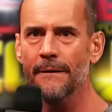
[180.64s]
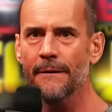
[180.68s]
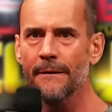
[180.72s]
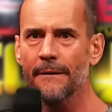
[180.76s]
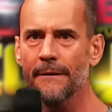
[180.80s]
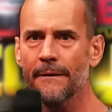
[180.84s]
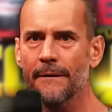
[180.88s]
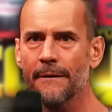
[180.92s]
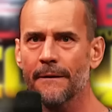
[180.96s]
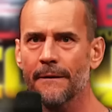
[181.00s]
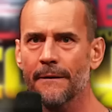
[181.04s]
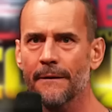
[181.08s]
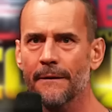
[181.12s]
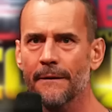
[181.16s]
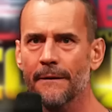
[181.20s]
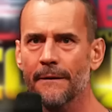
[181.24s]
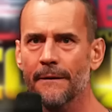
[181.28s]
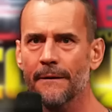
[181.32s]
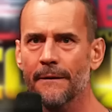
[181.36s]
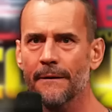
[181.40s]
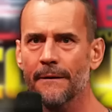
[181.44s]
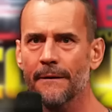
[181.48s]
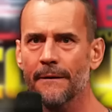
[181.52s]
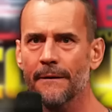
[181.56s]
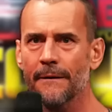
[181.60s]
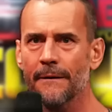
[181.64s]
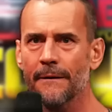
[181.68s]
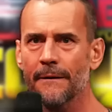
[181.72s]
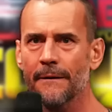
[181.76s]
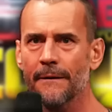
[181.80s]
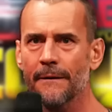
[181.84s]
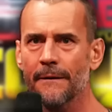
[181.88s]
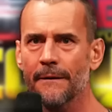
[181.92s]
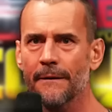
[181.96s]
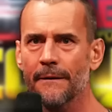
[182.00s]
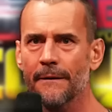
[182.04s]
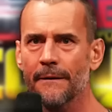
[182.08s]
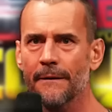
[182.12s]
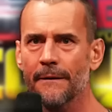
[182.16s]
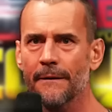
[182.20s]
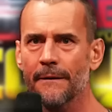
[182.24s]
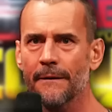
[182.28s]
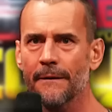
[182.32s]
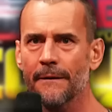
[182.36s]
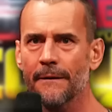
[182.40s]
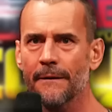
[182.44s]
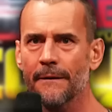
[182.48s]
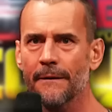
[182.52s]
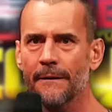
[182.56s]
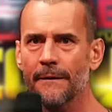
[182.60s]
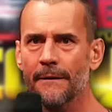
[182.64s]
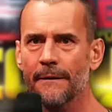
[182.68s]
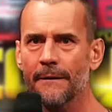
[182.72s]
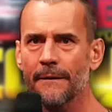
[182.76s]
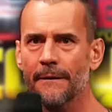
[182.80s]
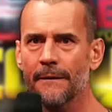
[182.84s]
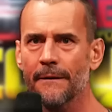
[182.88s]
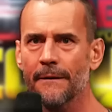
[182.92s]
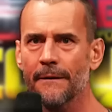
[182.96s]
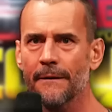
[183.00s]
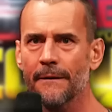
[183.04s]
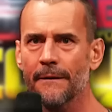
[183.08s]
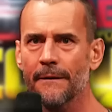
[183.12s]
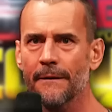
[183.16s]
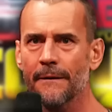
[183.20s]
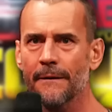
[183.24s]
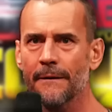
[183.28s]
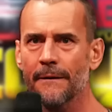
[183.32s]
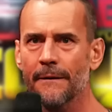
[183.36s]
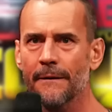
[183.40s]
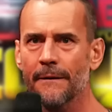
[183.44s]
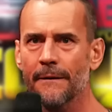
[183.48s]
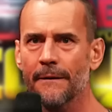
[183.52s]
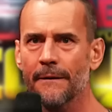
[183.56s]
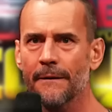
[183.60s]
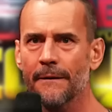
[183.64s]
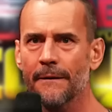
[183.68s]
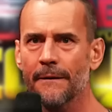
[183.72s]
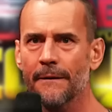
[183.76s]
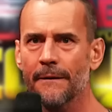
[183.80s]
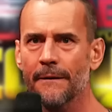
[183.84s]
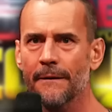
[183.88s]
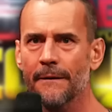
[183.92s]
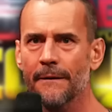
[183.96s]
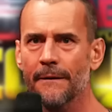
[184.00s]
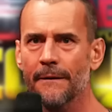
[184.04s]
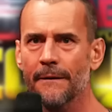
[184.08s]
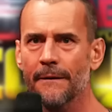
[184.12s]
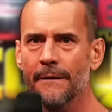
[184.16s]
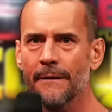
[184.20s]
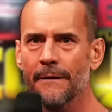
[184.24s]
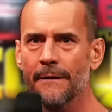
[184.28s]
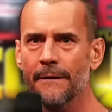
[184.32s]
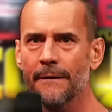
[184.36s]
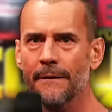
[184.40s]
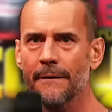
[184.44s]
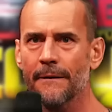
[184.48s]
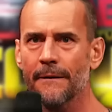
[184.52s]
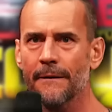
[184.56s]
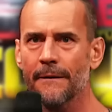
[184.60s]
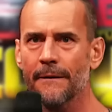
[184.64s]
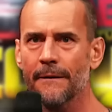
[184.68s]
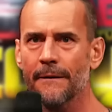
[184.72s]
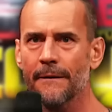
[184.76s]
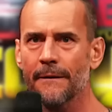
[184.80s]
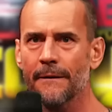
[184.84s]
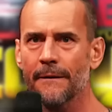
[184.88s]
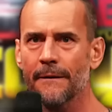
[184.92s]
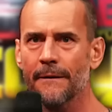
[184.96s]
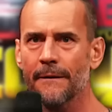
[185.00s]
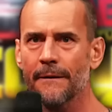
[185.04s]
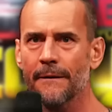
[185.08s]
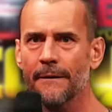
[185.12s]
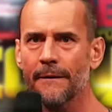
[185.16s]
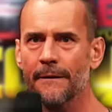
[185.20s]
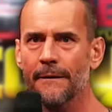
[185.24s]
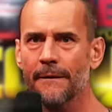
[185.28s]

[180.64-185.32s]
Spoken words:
This person isn't speaking.